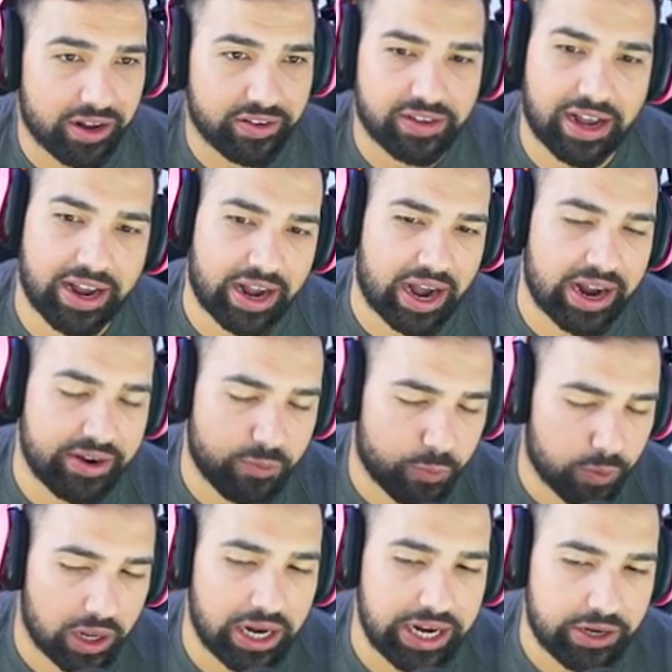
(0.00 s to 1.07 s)
honest, I, I
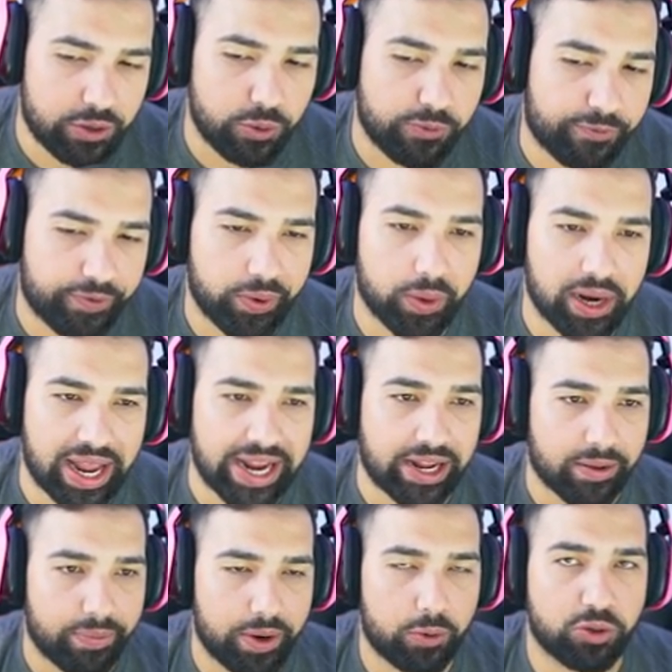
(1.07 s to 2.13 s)
really do feel
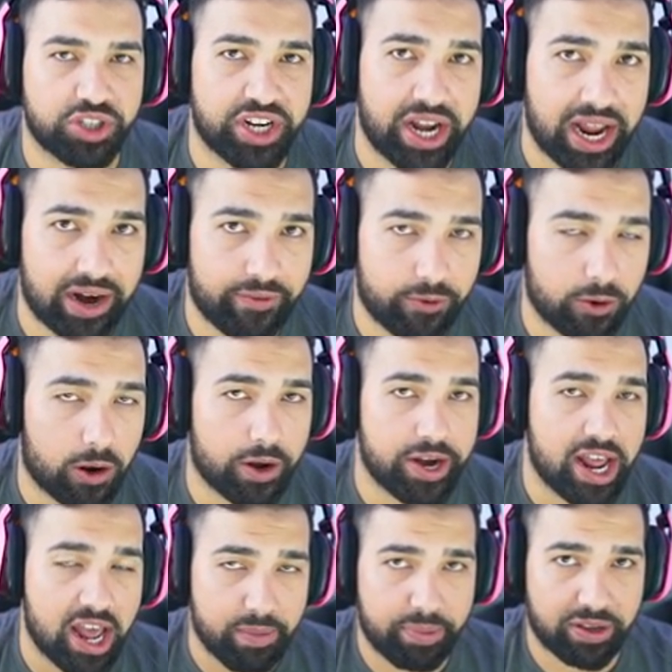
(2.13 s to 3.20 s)
like there was an error
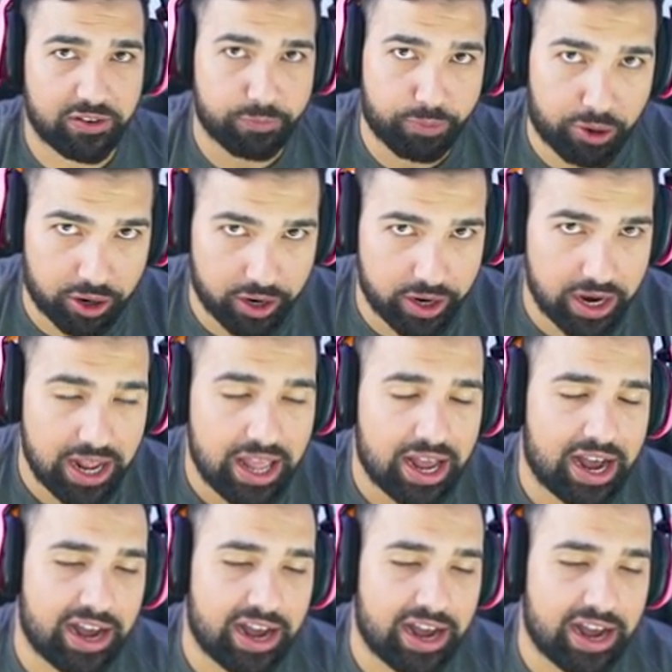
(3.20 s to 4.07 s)
on Epic's part.